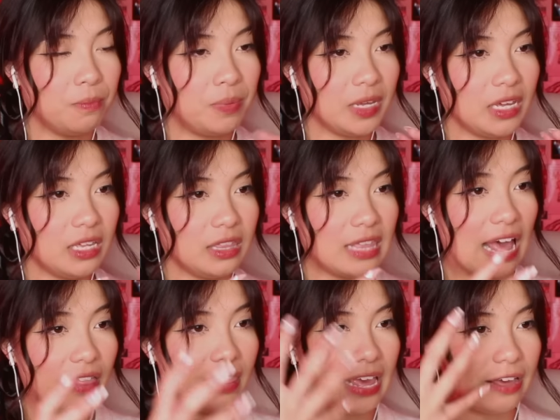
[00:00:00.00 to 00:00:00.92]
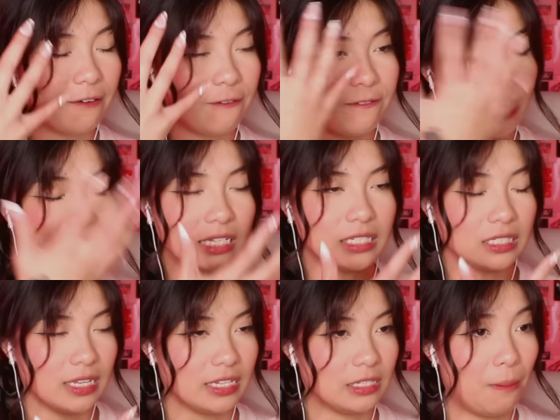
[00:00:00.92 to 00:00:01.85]
be that like
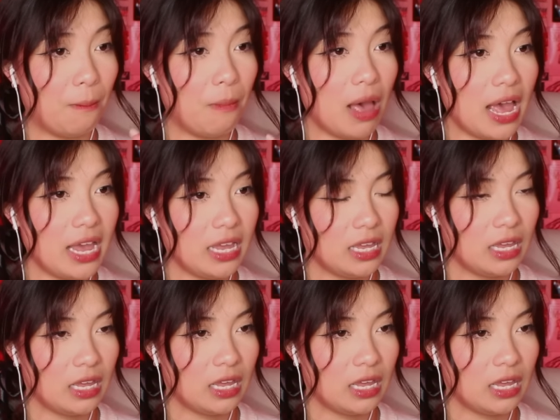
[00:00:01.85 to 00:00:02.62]
faceless mutt.